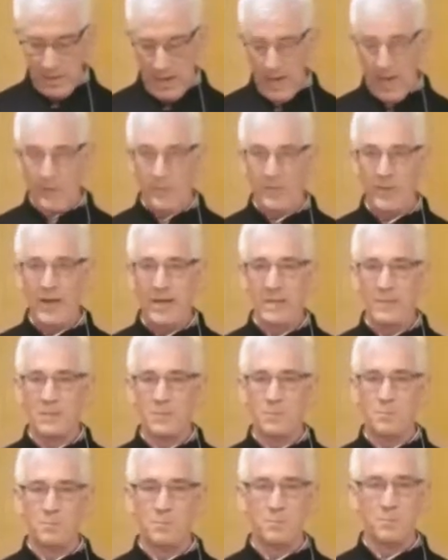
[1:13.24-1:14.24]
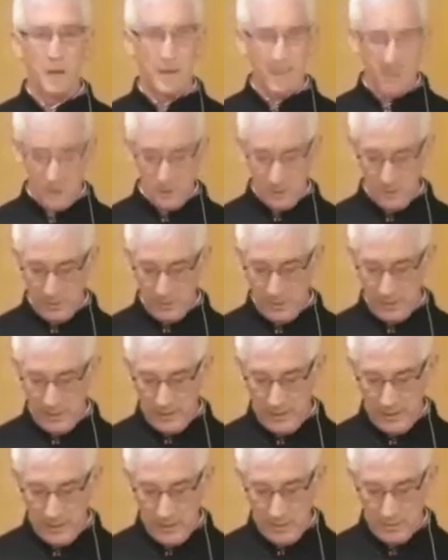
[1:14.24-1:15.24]
and that's
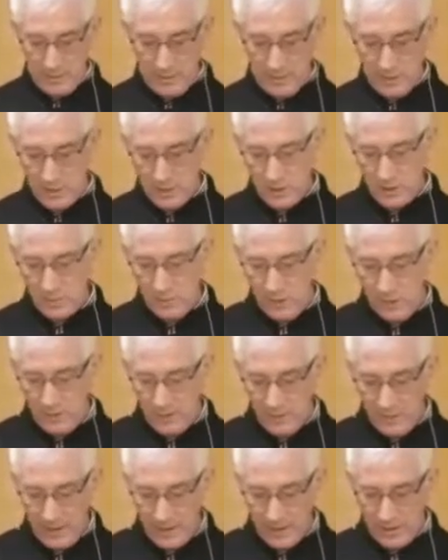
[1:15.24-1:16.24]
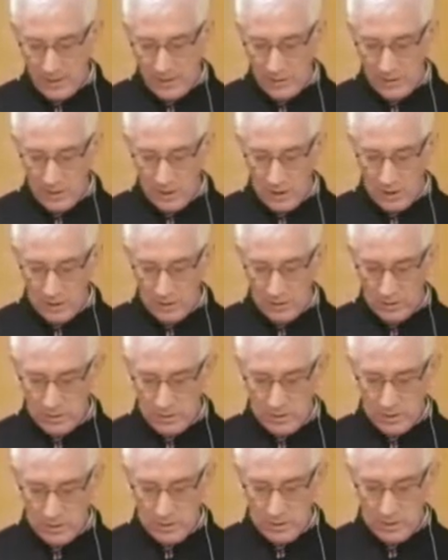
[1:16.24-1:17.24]
principally because of my faith in God.
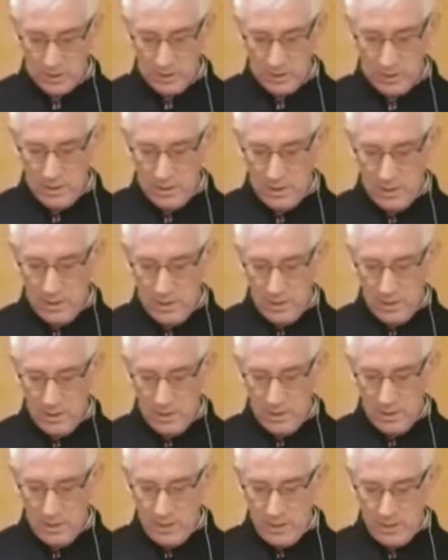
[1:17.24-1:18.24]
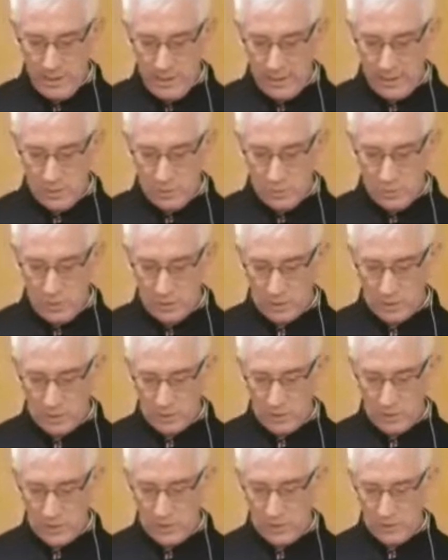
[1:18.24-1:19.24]
That's what
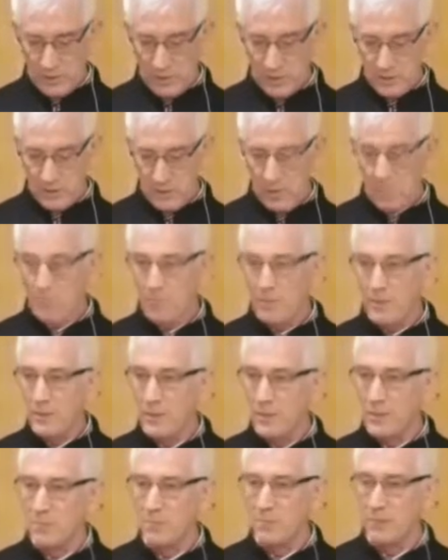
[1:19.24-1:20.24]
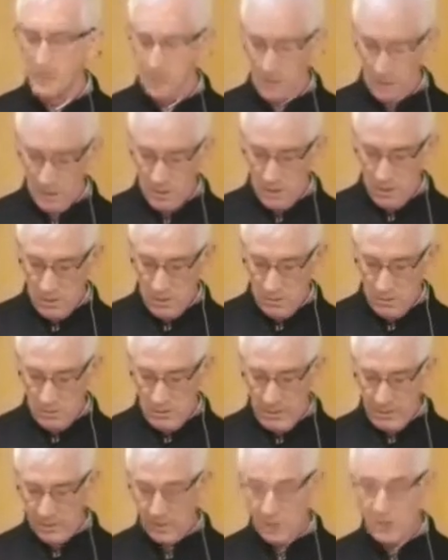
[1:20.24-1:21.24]
Christians principally
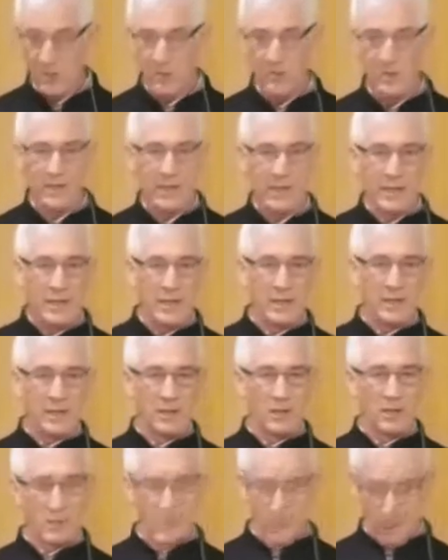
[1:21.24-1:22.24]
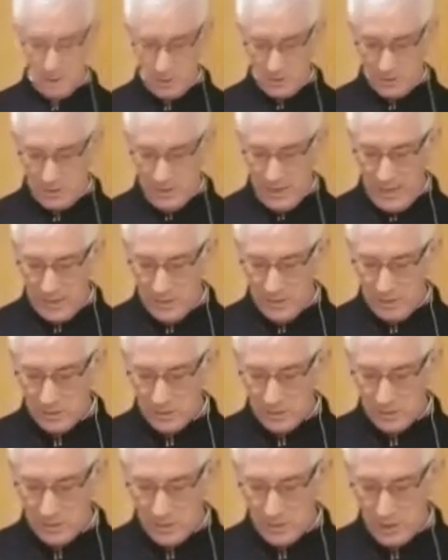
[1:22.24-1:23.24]
bring to the ecological
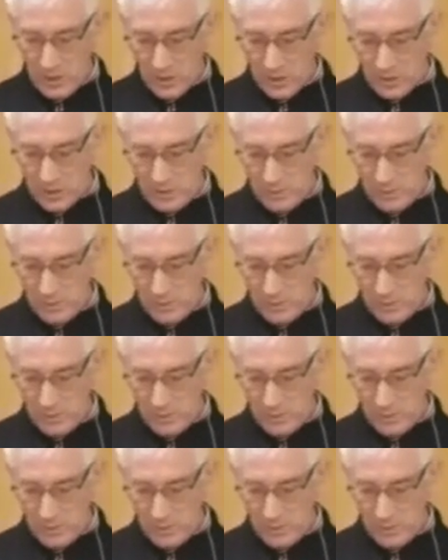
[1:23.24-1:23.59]
table, so to